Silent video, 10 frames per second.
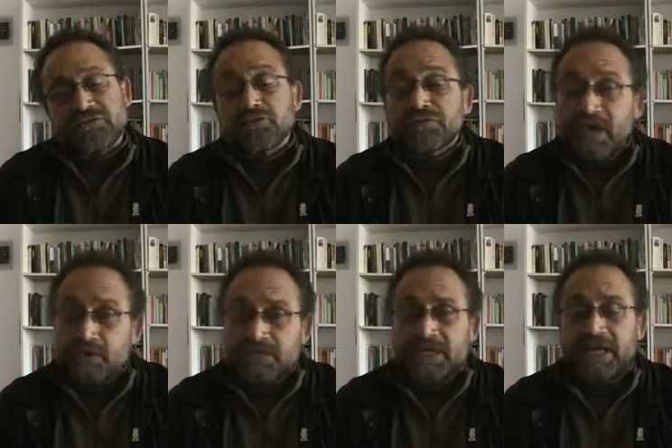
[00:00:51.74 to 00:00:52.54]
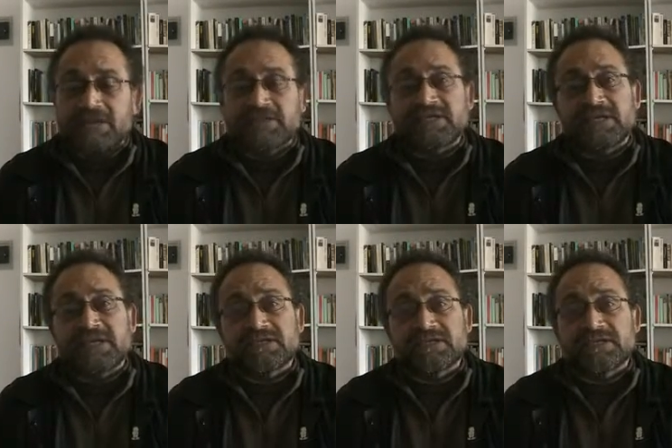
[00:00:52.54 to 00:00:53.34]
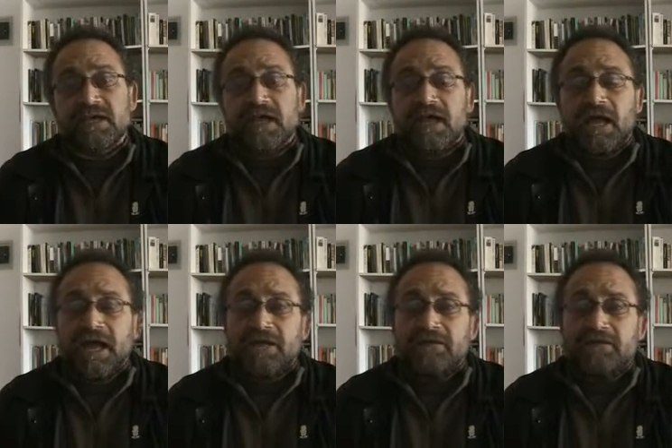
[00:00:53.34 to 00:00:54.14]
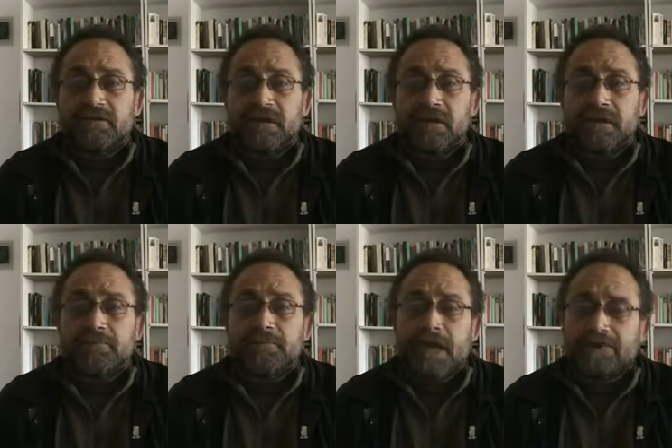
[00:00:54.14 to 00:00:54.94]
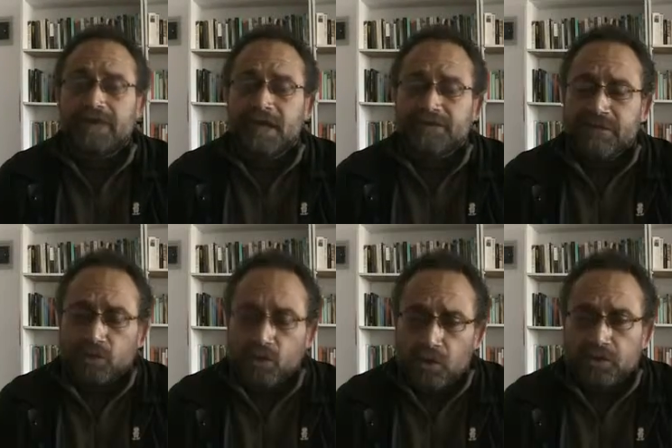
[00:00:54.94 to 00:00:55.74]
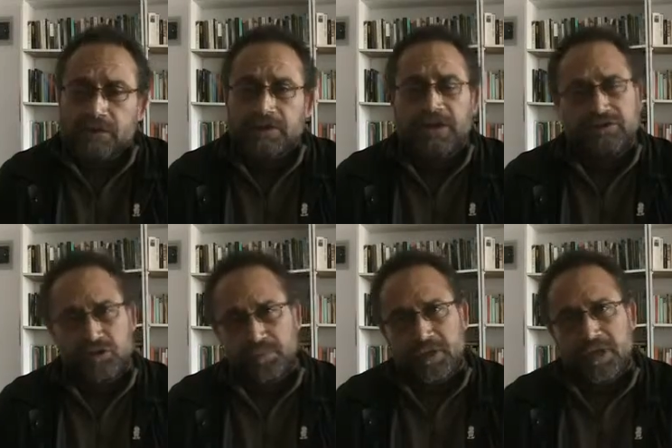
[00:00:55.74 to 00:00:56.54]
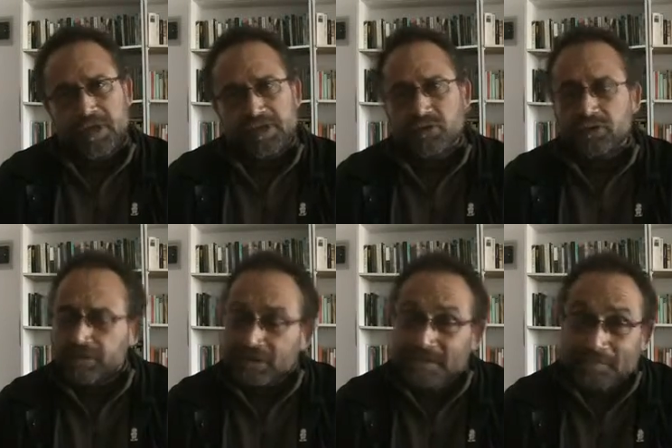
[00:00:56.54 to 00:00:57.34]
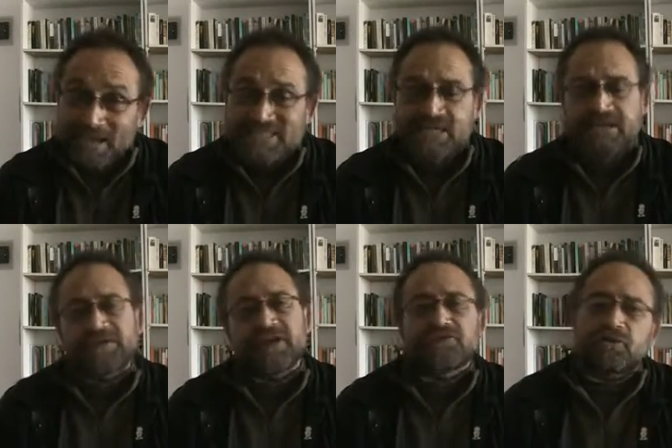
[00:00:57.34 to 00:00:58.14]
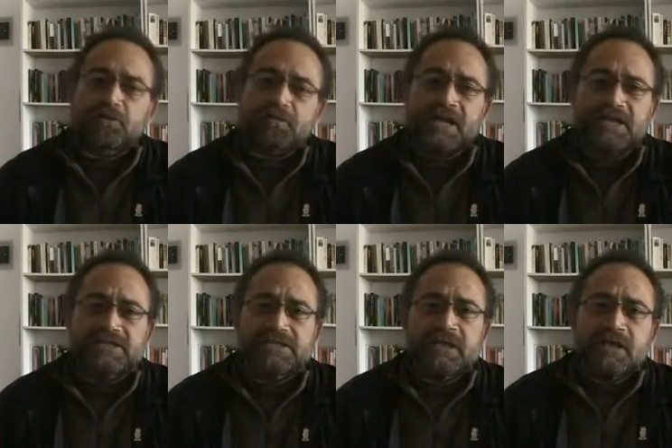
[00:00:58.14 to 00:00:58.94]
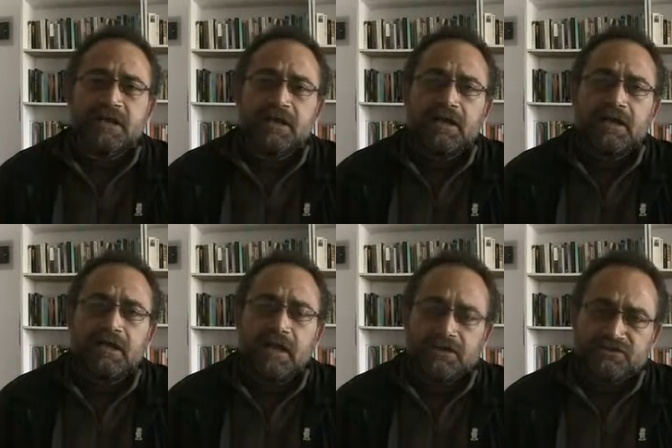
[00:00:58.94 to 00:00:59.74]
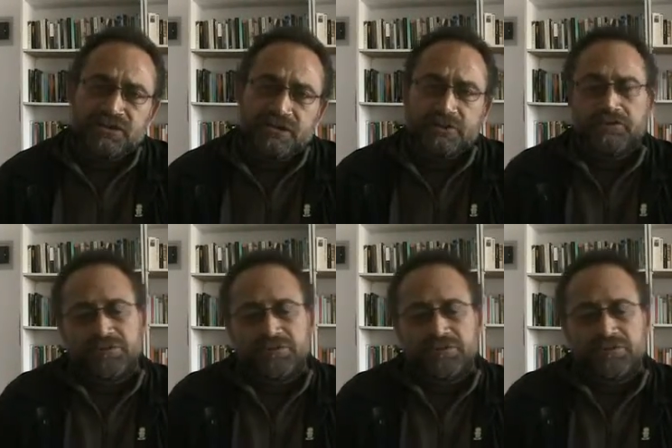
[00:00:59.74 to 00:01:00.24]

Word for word: 2006 and the war that took place, or rather the massacre that took place last year in